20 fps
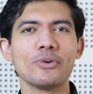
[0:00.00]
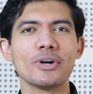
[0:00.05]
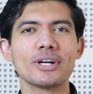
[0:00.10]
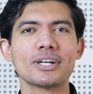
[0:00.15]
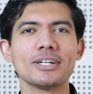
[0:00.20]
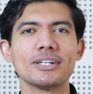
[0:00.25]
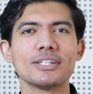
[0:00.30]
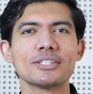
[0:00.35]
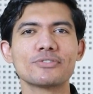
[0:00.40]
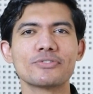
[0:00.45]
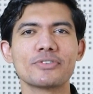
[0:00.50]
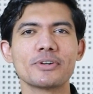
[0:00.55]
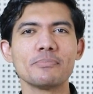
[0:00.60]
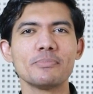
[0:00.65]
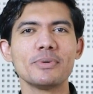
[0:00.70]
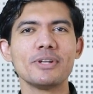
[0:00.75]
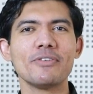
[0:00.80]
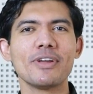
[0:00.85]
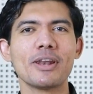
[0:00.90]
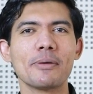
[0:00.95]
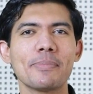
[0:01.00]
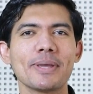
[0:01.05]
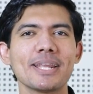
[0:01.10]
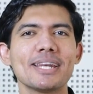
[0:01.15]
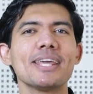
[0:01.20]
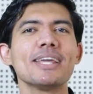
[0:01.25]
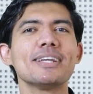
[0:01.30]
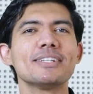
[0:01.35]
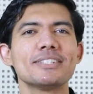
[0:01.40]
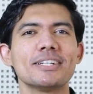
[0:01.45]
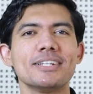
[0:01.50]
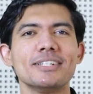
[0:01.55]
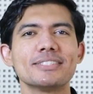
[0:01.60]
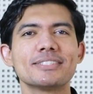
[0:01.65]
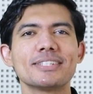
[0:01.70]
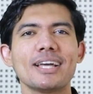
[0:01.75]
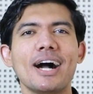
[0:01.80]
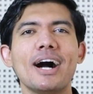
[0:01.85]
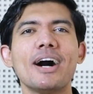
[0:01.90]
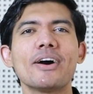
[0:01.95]
workers from developing
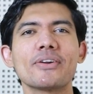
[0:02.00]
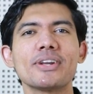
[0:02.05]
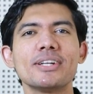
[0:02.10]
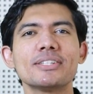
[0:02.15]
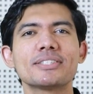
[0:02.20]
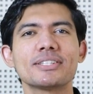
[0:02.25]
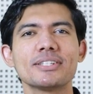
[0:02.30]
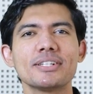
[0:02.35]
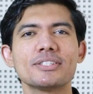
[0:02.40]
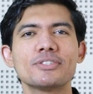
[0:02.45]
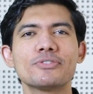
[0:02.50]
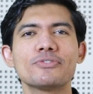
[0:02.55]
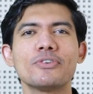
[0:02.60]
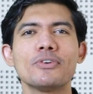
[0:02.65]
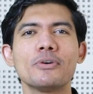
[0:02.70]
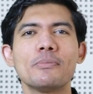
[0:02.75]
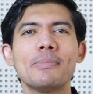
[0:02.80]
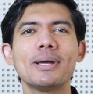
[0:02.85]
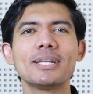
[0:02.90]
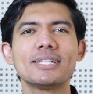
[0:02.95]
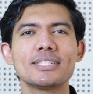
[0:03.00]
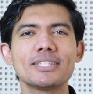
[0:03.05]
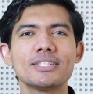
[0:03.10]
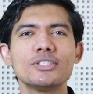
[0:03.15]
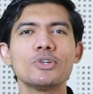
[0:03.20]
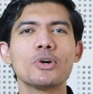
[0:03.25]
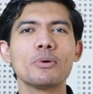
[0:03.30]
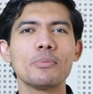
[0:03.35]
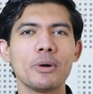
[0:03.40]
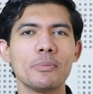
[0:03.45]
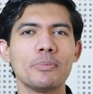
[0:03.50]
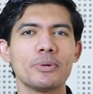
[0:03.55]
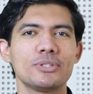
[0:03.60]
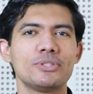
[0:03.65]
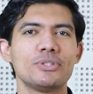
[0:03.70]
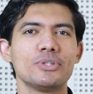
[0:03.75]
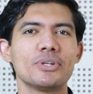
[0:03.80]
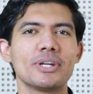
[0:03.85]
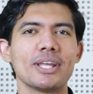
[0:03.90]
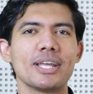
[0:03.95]
nations are in search for better job
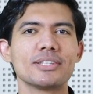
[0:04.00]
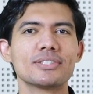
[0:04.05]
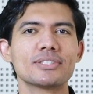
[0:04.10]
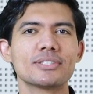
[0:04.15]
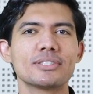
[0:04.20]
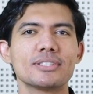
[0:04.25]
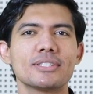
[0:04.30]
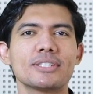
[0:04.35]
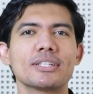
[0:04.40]
opportunities